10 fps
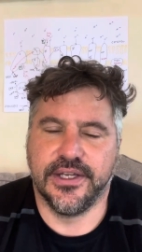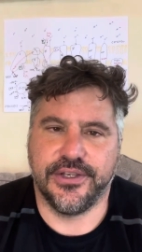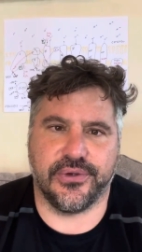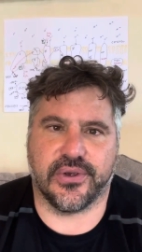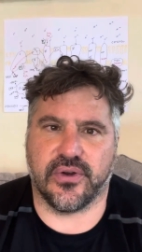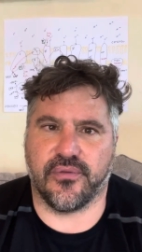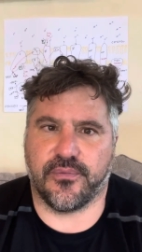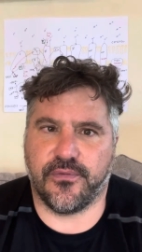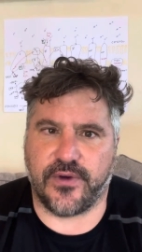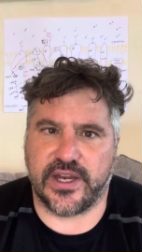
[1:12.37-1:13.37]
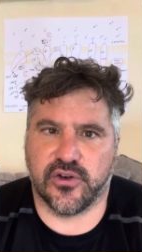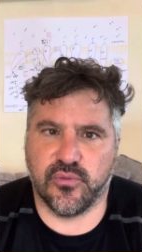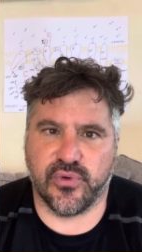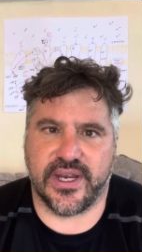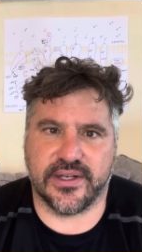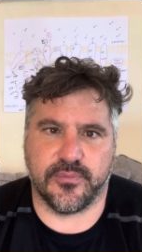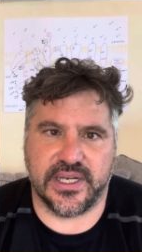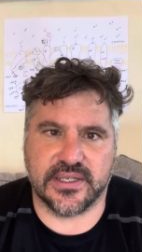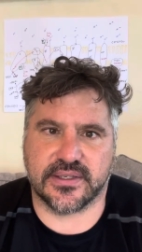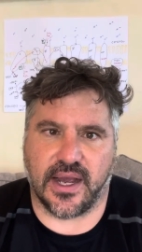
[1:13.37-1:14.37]
You can go to
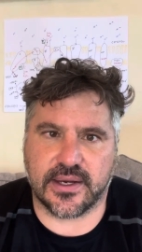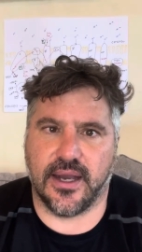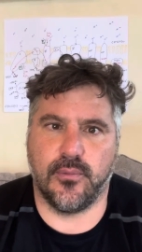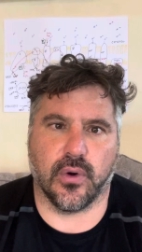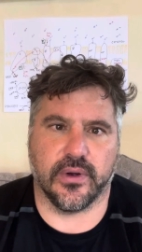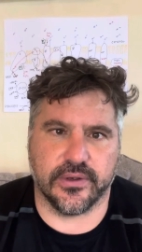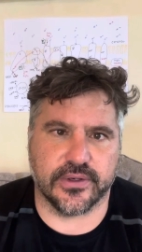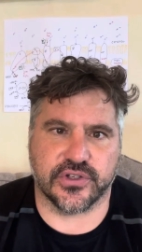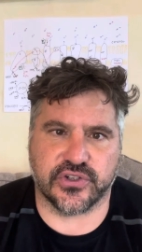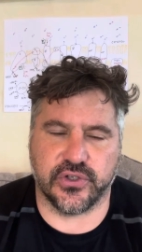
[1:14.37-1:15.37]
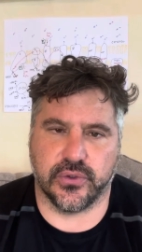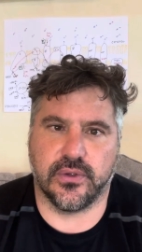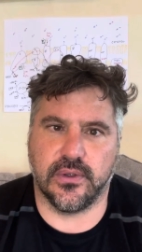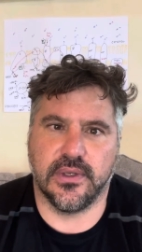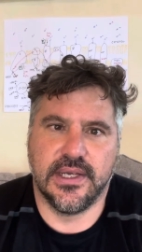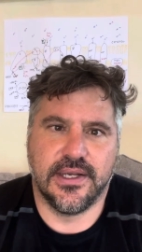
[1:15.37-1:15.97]
firebrandmeats.com or you can just Google